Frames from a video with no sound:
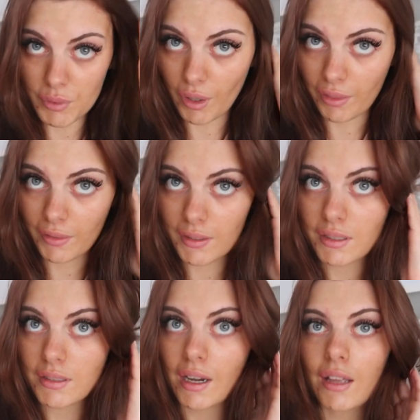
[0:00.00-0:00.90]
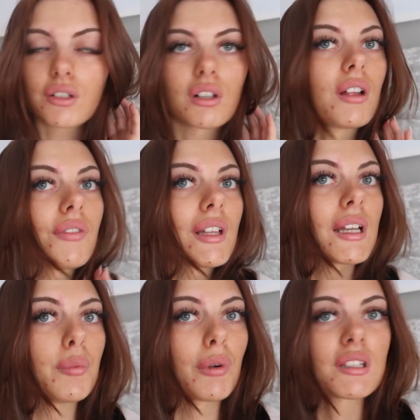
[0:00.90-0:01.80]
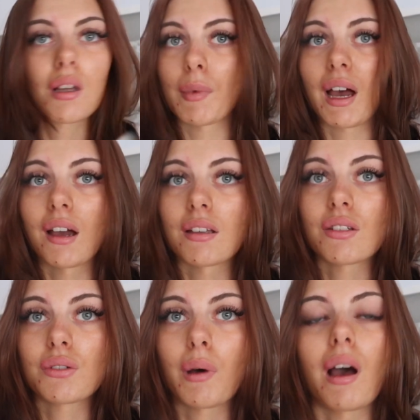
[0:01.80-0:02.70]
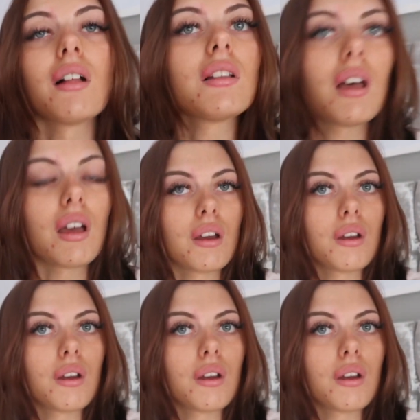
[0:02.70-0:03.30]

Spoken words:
So I think this is a nice color. I feel like it brings out my eyes as well.